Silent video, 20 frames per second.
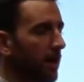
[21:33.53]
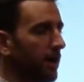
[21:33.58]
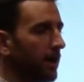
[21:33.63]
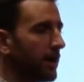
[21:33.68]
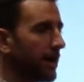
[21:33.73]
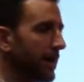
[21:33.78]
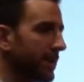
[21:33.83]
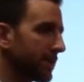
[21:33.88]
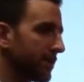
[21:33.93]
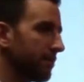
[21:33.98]

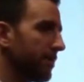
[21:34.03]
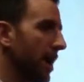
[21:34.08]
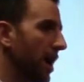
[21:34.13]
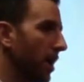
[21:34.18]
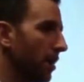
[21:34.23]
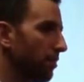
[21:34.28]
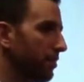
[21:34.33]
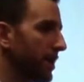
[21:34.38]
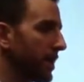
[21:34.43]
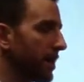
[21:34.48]
get some
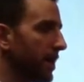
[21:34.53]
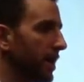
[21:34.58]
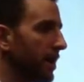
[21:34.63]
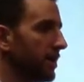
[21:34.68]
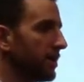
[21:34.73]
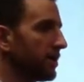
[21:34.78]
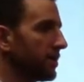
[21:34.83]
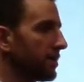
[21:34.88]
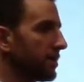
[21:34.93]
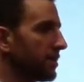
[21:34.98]
help
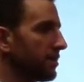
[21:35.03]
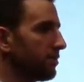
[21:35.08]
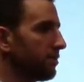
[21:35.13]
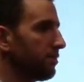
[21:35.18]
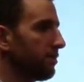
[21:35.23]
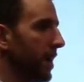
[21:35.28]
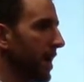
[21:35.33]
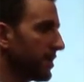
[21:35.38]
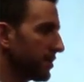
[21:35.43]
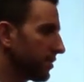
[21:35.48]
because
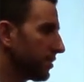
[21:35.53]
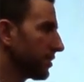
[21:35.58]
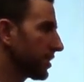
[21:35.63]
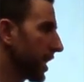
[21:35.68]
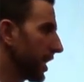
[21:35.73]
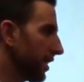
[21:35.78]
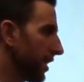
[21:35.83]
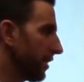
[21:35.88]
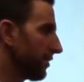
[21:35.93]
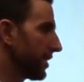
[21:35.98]
pass-throughs
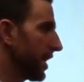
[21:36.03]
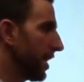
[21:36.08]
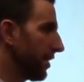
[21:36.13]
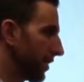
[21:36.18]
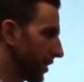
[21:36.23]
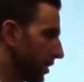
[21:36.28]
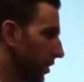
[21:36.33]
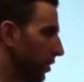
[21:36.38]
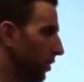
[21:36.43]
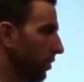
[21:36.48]
got left out
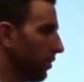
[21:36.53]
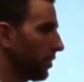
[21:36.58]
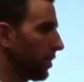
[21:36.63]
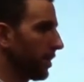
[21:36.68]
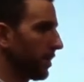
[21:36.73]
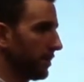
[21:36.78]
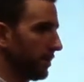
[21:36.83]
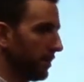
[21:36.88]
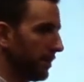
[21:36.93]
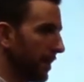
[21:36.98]
in the cold
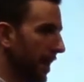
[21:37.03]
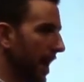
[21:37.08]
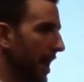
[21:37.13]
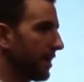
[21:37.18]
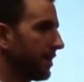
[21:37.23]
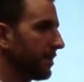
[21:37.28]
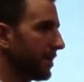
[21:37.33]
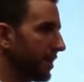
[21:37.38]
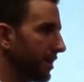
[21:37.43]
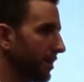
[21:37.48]
on a
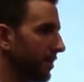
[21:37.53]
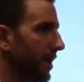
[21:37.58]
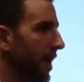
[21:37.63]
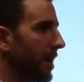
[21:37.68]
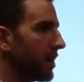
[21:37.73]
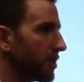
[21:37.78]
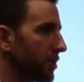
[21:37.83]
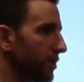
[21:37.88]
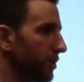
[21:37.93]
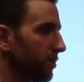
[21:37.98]
lot of the
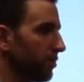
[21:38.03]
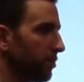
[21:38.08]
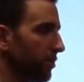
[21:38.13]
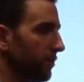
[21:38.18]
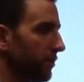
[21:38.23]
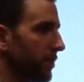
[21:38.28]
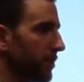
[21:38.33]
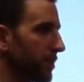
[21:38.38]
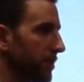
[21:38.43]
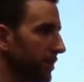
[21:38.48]
international
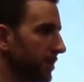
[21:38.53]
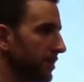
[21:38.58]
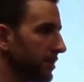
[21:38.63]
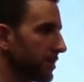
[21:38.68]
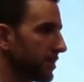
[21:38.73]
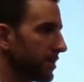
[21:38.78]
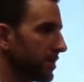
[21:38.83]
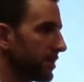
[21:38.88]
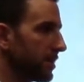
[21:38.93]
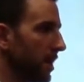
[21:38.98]

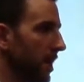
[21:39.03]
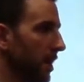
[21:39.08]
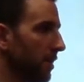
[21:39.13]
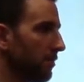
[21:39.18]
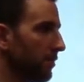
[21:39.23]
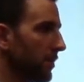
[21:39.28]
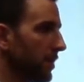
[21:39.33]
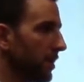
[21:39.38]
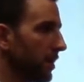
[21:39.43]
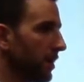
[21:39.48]
provisions.
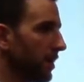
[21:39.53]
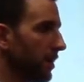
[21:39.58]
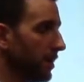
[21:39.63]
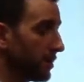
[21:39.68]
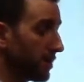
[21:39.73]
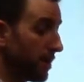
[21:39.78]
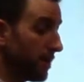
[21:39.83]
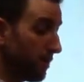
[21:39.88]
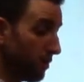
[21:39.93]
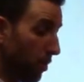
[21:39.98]

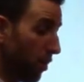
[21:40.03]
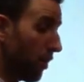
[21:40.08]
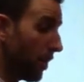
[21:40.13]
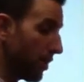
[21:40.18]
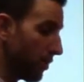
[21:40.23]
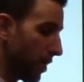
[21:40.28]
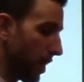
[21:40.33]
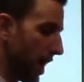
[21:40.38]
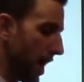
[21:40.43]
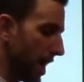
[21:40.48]
To the
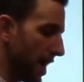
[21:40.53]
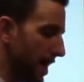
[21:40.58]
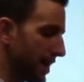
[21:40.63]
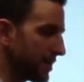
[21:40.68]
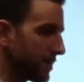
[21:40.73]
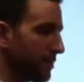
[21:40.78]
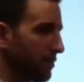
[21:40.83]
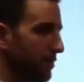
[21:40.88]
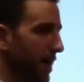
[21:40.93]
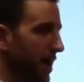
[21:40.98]
point where I
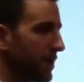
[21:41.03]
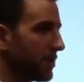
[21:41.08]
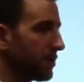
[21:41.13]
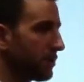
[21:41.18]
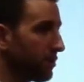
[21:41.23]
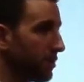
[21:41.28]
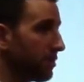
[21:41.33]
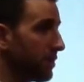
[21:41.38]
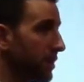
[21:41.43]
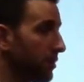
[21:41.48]
had some
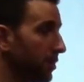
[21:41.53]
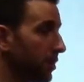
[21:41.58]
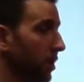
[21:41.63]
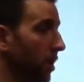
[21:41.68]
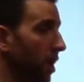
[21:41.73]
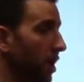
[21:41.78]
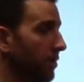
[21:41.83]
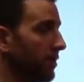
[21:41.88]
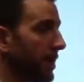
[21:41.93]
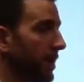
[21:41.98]
pass-through people
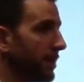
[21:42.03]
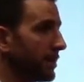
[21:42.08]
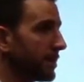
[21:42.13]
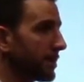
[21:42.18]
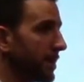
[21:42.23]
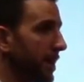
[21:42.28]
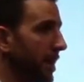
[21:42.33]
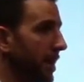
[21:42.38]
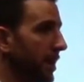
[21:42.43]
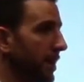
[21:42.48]
call me and
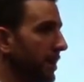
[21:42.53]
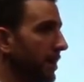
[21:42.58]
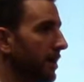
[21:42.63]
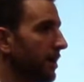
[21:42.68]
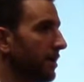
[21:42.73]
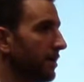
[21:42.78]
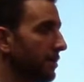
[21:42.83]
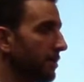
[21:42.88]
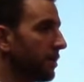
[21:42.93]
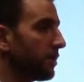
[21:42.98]
say,
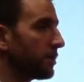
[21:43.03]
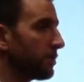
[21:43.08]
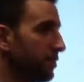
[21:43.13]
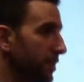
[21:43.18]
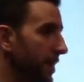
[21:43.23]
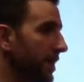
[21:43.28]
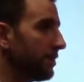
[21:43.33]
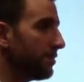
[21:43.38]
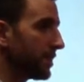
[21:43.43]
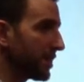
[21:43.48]
there's
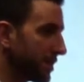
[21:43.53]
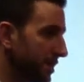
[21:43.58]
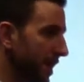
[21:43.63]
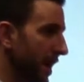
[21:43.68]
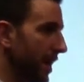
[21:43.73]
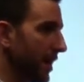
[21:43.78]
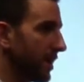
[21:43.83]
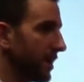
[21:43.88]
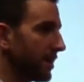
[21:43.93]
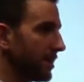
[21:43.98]
been a
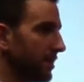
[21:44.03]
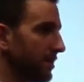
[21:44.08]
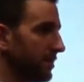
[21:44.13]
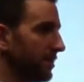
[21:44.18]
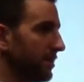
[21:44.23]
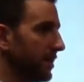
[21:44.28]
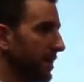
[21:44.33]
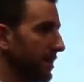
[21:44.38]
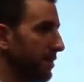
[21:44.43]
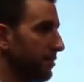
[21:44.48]
mistake
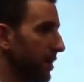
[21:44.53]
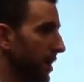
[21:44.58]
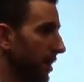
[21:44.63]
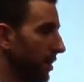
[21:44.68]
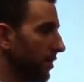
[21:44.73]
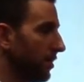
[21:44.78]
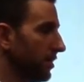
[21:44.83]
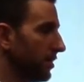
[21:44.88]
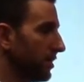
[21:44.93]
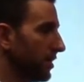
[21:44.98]
in the
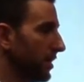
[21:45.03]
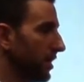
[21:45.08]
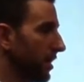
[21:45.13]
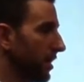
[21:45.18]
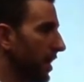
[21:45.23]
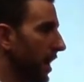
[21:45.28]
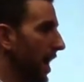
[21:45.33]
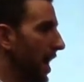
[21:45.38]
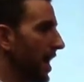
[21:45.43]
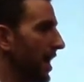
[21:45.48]
bill,
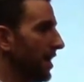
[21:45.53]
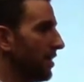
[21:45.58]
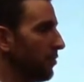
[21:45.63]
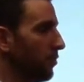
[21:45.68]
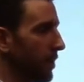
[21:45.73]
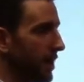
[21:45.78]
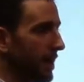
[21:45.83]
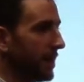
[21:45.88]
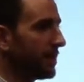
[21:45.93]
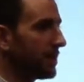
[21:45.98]
and
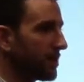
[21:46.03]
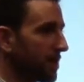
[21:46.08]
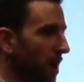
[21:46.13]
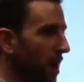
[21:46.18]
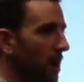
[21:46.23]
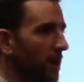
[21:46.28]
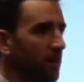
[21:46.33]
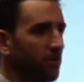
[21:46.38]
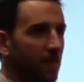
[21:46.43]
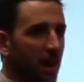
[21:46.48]
we need to
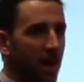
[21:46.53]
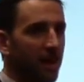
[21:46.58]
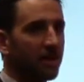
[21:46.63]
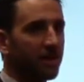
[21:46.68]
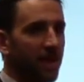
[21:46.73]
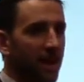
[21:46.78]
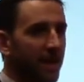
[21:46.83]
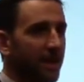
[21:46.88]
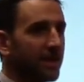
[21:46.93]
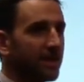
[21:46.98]
talk
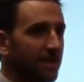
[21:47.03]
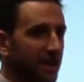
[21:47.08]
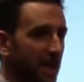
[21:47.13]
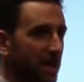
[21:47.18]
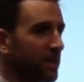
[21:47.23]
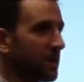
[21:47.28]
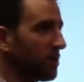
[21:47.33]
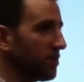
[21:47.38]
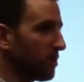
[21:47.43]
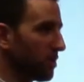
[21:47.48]
about getting a
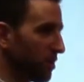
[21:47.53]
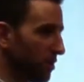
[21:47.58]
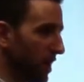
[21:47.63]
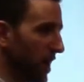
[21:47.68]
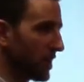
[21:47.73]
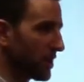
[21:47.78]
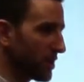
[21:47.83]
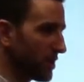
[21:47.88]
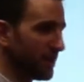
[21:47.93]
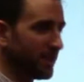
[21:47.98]
technical
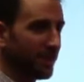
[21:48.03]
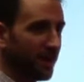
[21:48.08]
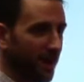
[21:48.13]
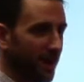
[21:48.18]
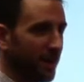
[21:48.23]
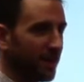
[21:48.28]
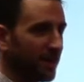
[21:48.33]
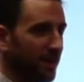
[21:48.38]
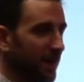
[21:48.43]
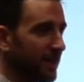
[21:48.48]
correction
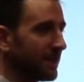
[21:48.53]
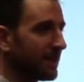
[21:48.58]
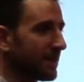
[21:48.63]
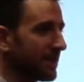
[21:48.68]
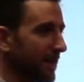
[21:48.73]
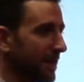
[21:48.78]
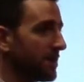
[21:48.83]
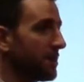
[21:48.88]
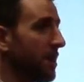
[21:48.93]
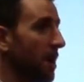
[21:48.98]
done. And it's
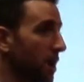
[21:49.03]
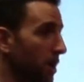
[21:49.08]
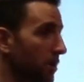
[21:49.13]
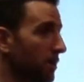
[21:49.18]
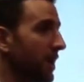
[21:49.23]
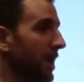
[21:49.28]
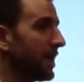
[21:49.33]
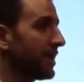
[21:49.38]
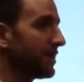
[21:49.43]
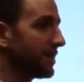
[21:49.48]
like, no,
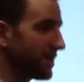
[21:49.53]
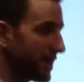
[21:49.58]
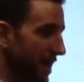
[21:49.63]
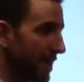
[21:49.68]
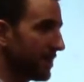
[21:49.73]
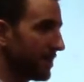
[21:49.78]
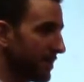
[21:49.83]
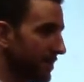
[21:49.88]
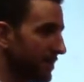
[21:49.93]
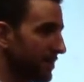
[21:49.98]
they
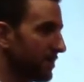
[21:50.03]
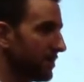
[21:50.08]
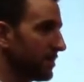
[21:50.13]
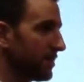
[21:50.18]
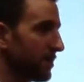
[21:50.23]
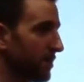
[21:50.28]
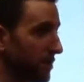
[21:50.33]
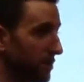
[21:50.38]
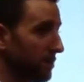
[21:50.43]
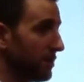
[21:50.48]
intended
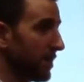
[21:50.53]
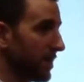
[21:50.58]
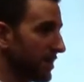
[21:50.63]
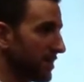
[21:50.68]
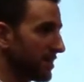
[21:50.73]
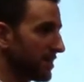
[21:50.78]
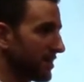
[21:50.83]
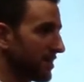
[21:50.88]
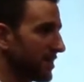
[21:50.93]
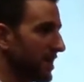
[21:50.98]
to do
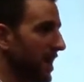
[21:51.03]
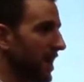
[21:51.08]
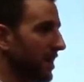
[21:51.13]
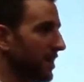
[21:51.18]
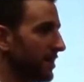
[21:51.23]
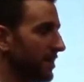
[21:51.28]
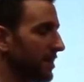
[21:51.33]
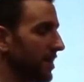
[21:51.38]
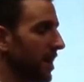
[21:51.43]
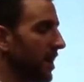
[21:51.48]
this.
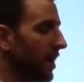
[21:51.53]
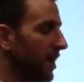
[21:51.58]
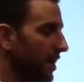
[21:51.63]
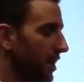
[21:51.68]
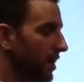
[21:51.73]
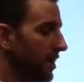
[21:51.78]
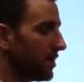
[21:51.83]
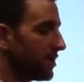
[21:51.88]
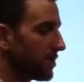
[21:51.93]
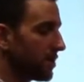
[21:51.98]
And
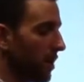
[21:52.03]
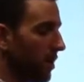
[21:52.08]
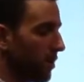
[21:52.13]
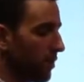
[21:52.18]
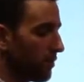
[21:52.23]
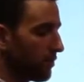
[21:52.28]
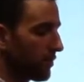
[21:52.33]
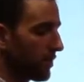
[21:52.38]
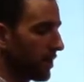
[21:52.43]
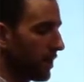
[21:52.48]

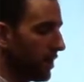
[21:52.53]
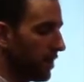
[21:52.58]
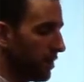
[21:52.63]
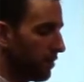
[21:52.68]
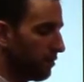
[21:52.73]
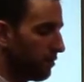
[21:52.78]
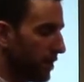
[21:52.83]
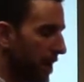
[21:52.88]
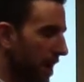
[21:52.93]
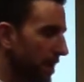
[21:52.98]
so
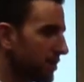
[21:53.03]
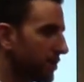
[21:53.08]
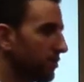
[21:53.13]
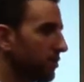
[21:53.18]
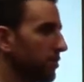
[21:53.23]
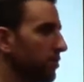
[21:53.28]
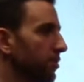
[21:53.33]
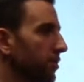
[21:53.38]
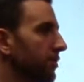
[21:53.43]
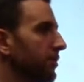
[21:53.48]

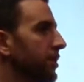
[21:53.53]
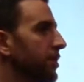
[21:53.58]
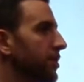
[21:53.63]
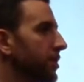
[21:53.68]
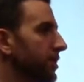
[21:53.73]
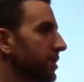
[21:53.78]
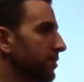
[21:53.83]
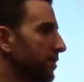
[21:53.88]
pass-through provisions,